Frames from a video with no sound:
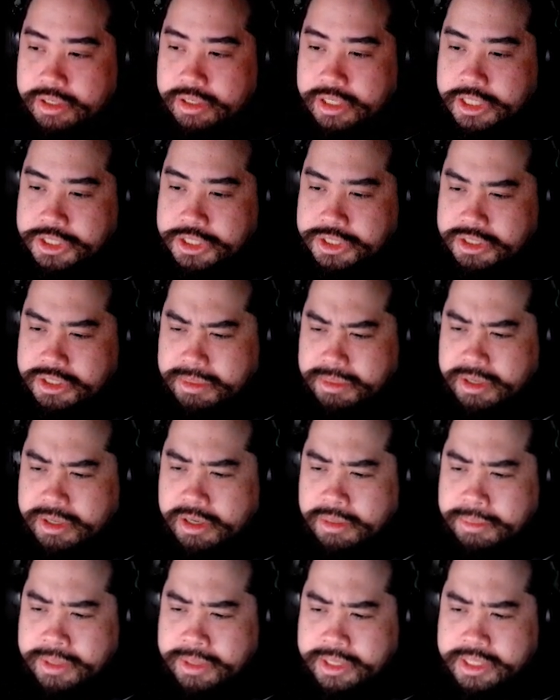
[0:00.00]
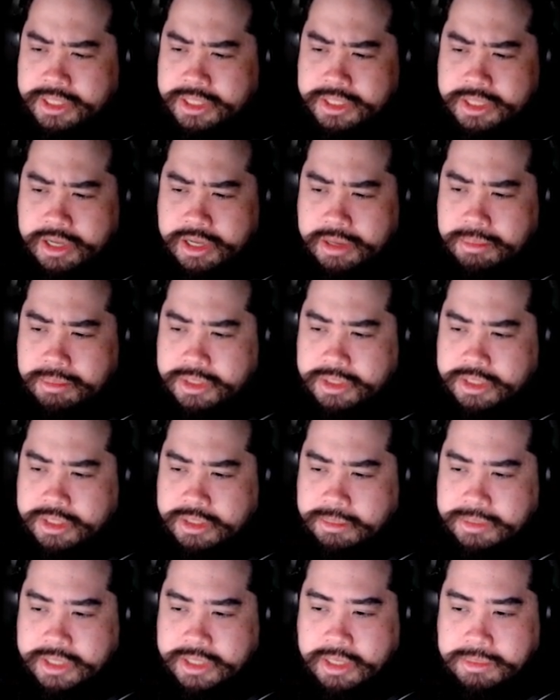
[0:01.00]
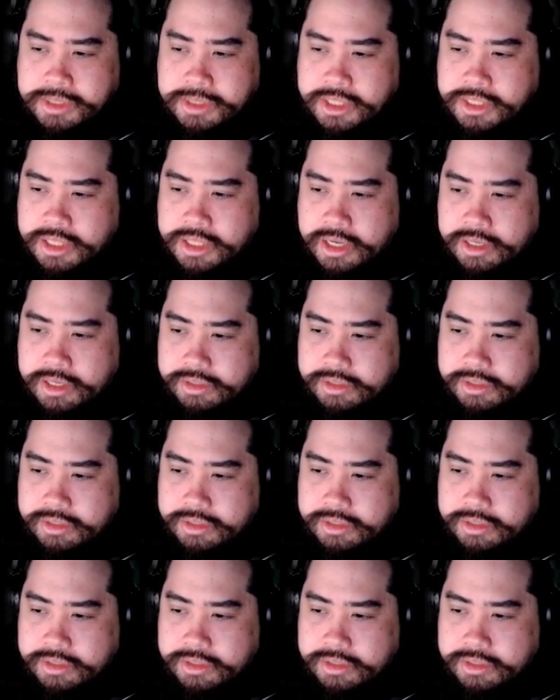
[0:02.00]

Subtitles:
He should be on American time, but sometimes he's not.